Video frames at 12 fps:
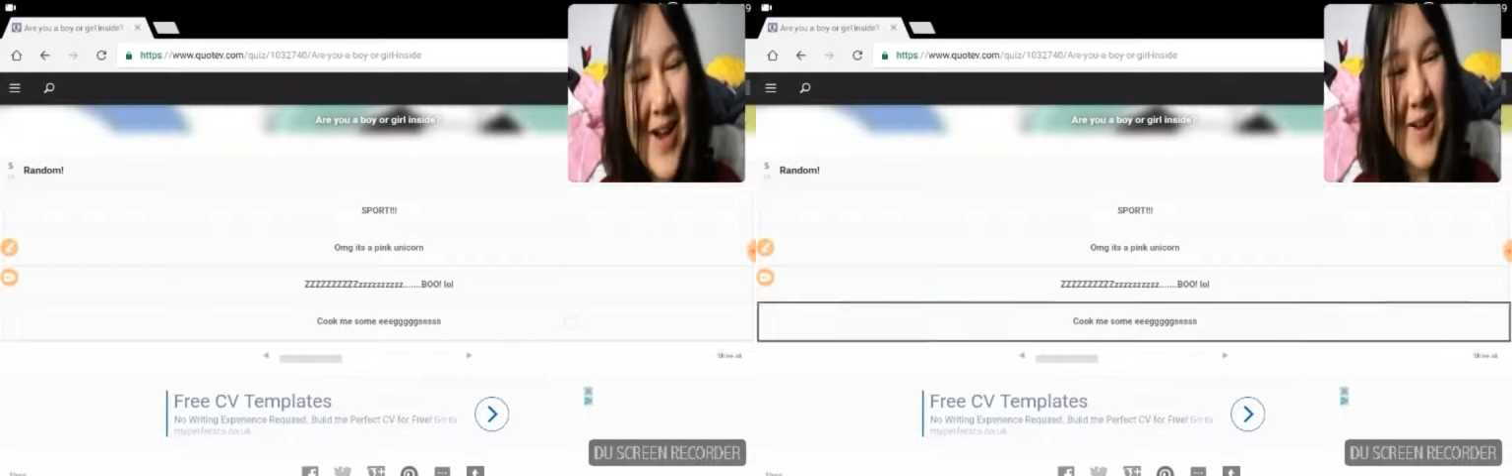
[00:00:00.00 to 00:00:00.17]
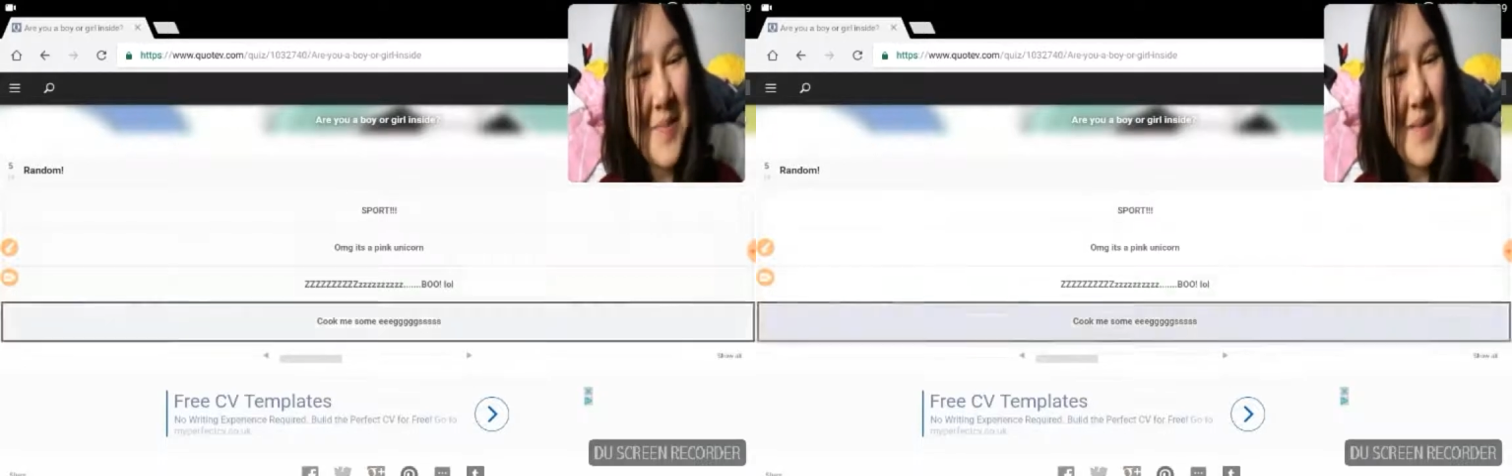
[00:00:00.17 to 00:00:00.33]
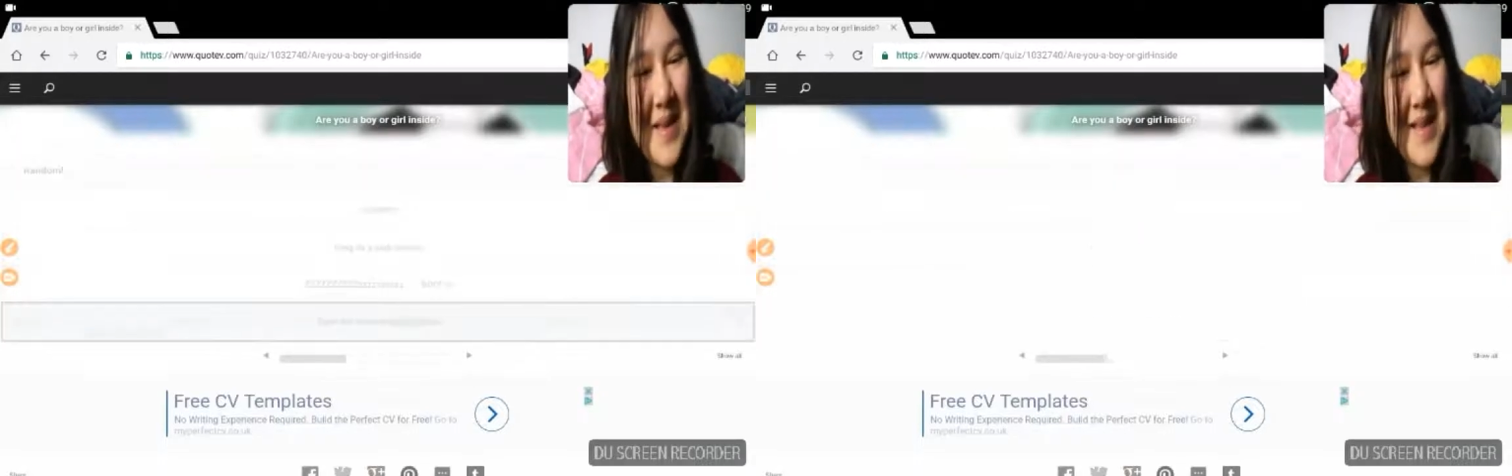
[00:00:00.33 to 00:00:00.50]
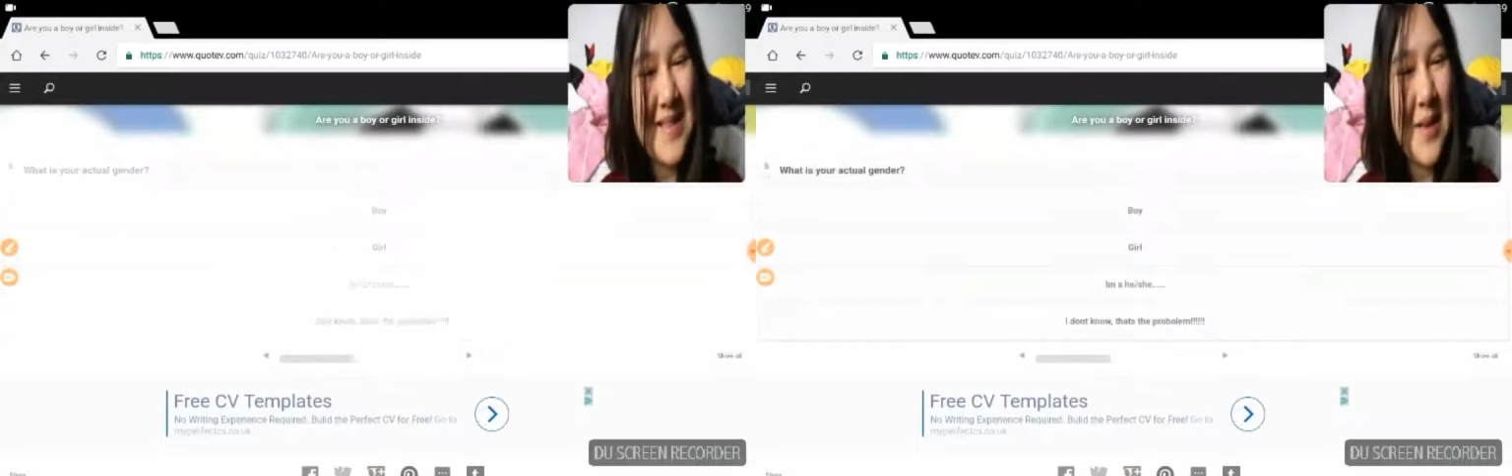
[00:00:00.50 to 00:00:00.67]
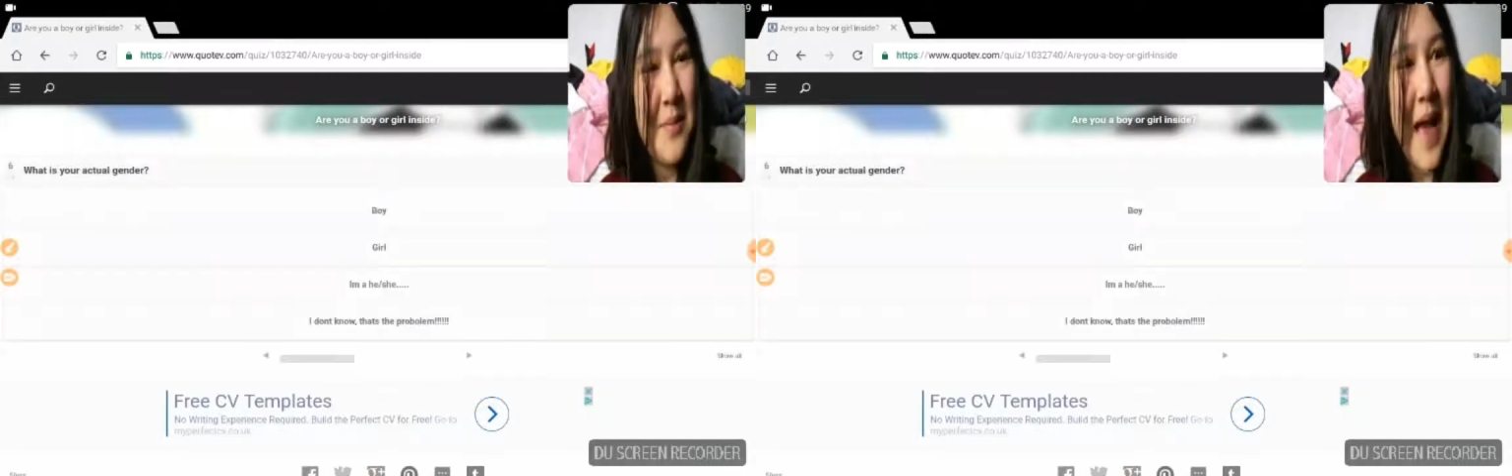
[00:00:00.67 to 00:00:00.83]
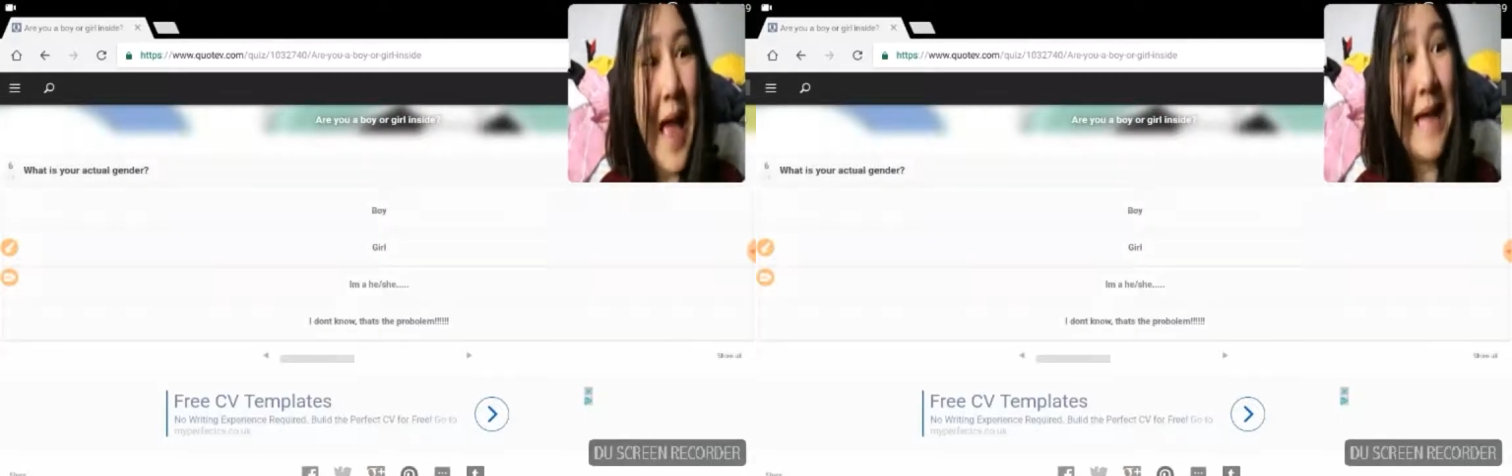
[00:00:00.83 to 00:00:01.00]
cook me
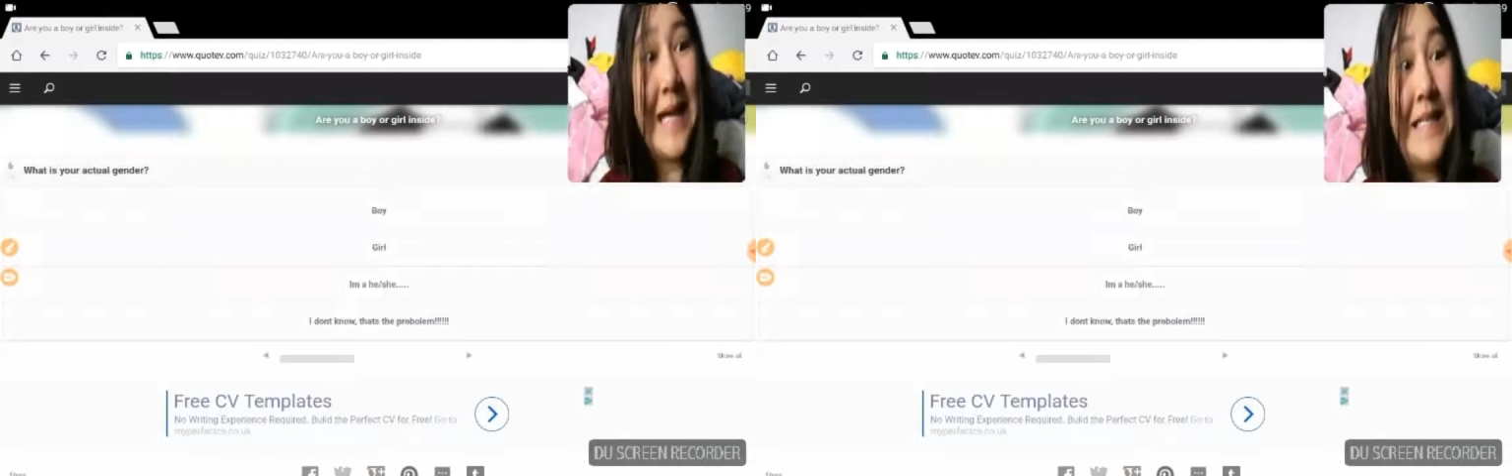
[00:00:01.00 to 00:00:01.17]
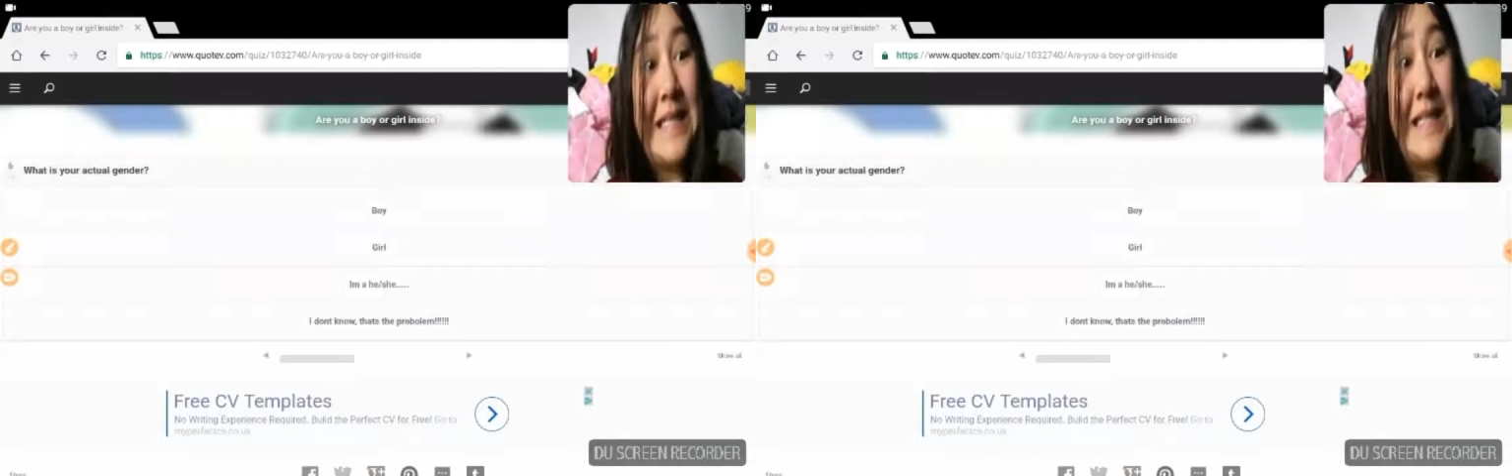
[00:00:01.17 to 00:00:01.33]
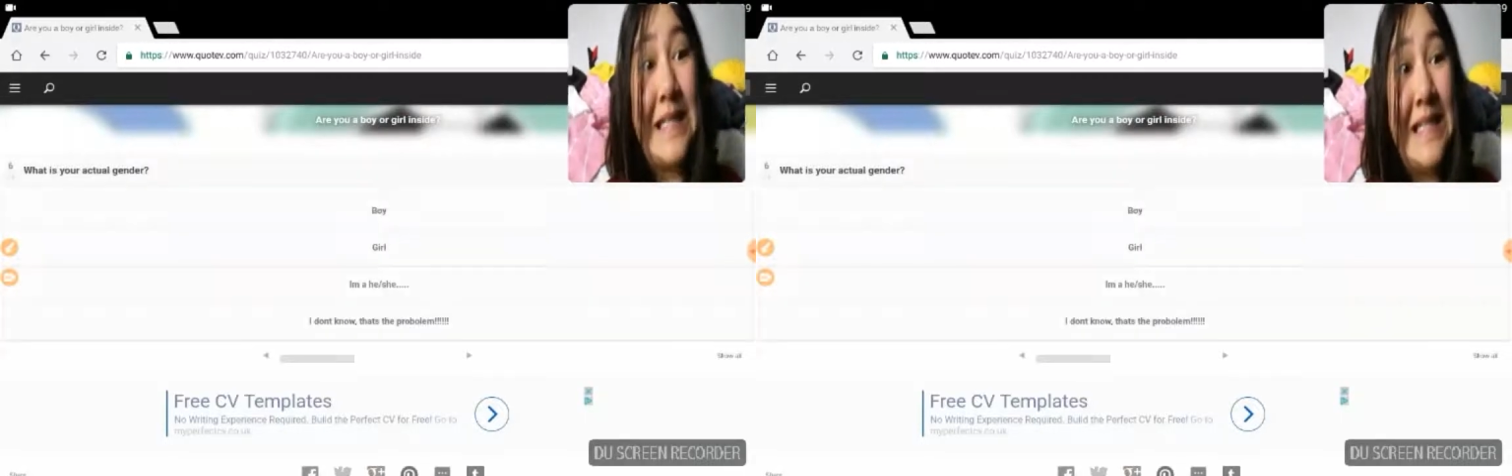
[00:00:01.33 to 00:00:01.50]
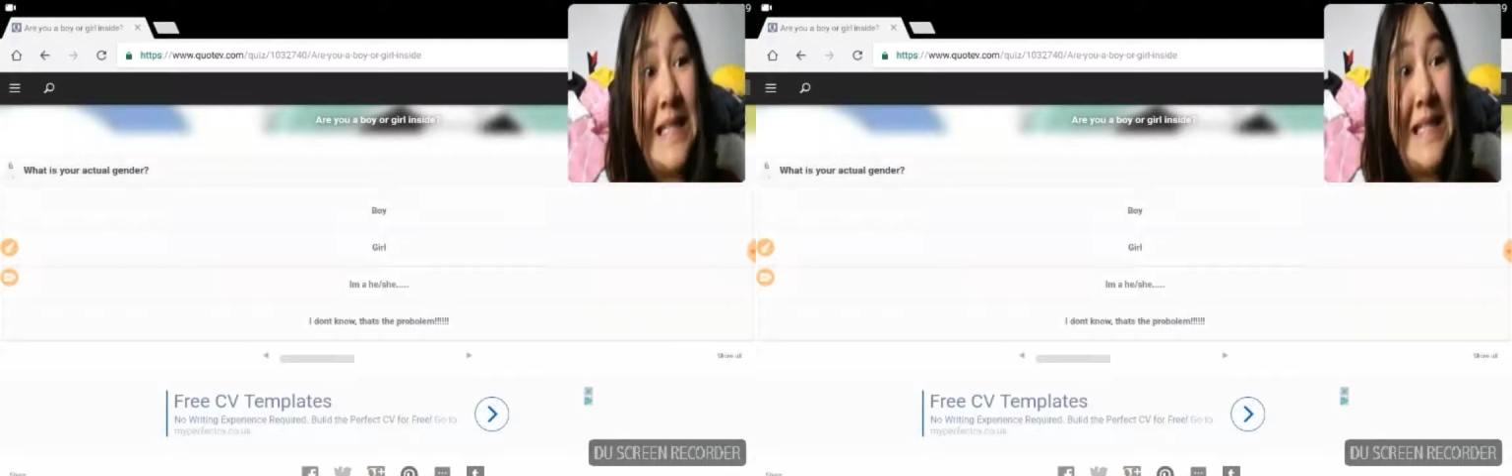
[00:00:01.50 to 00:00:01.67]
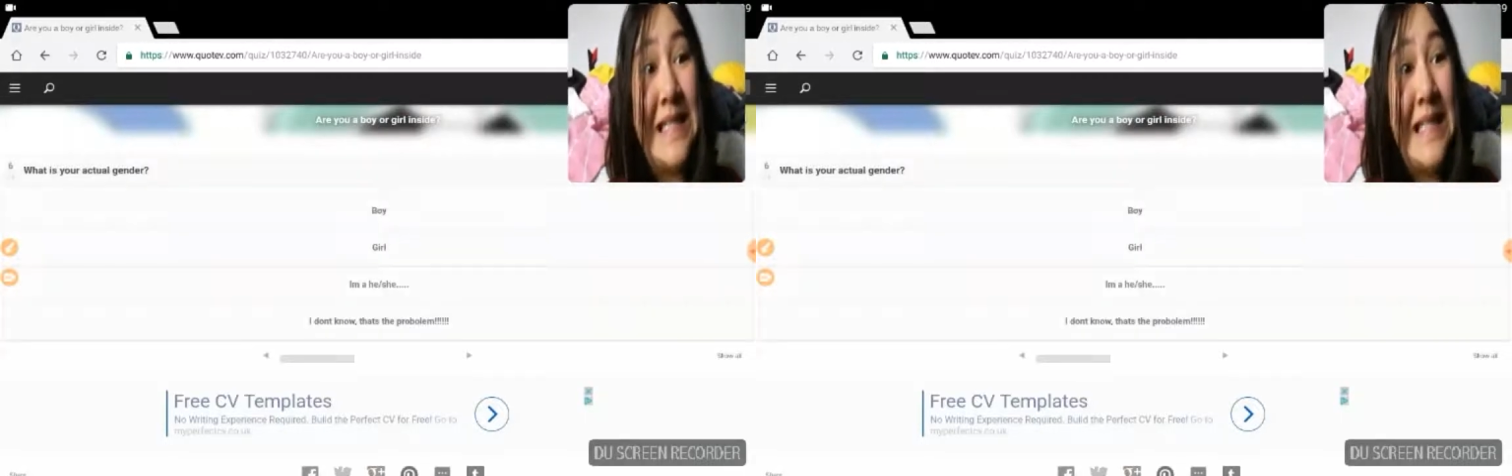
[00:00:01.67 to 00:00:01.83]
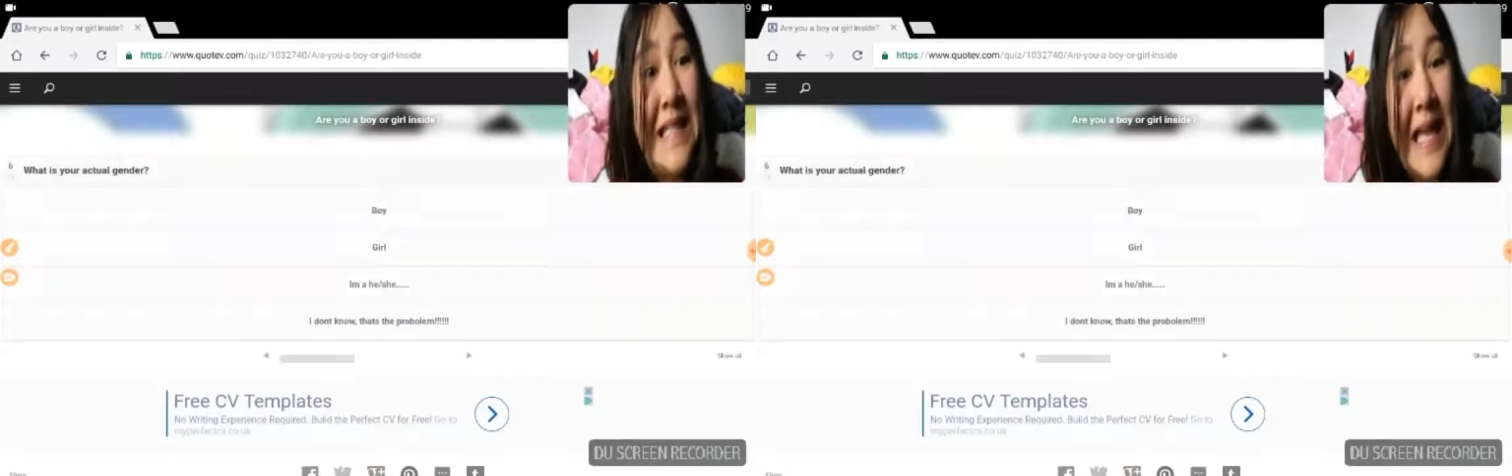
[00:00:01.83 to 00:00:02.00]
some
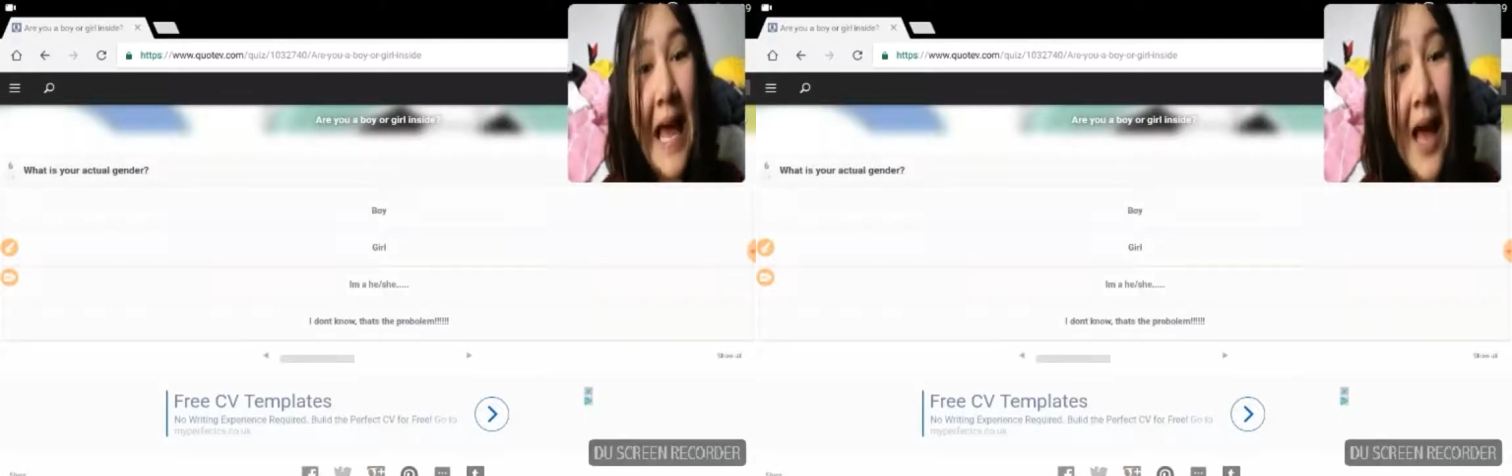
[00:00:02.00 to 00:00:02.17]
eggs